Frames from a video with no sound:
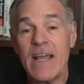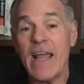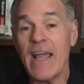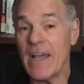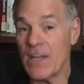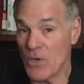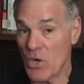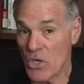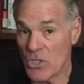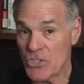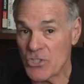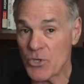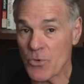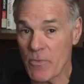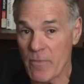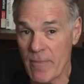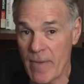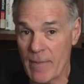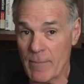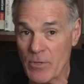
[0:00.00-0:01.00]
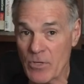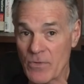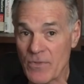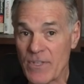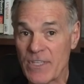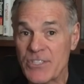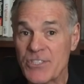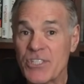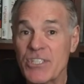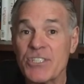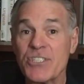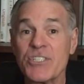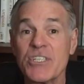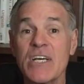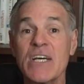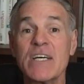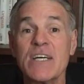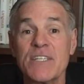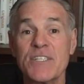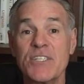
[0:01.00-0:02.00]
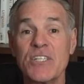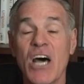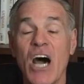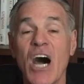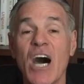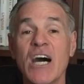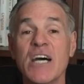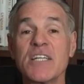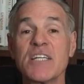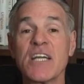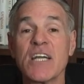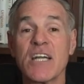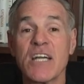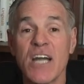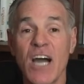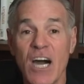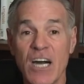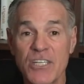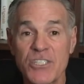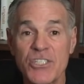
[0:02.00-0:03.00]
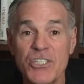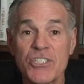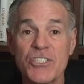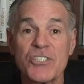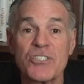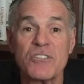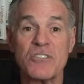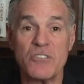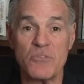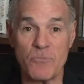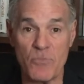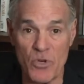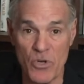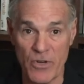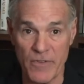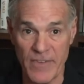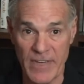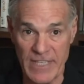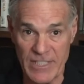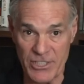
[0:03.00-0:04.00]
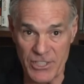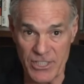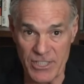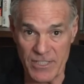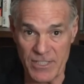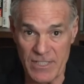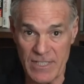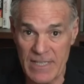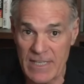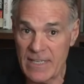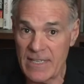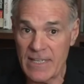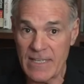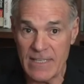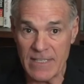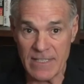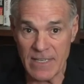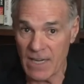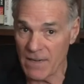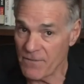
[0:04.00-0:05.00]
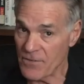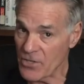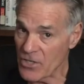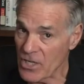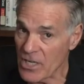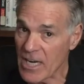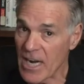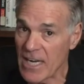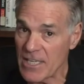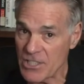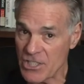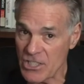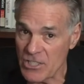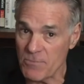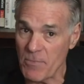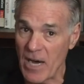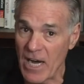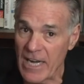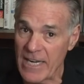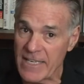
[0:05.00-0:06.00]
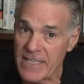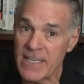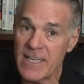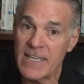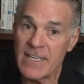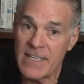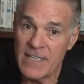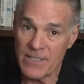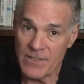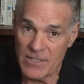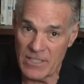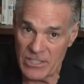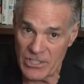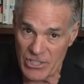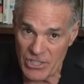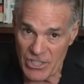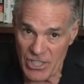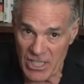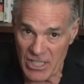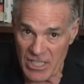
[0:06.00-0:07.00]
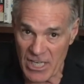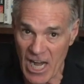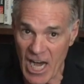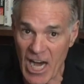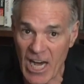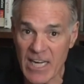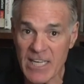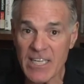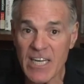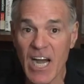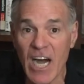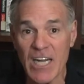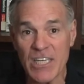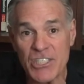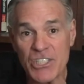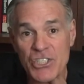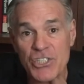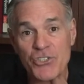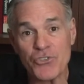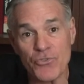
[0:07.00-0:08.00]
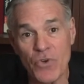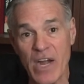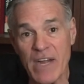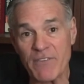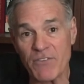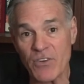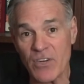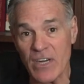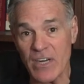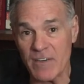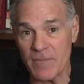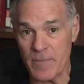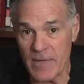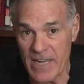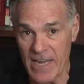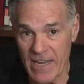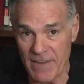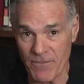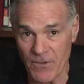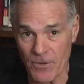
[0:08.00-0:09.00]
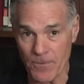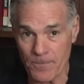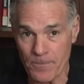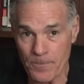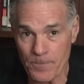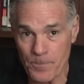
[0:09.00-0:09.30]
And also remember, this is non-conscious motivation. Not for your conscious mind, this is the non-conscious driver of behavior.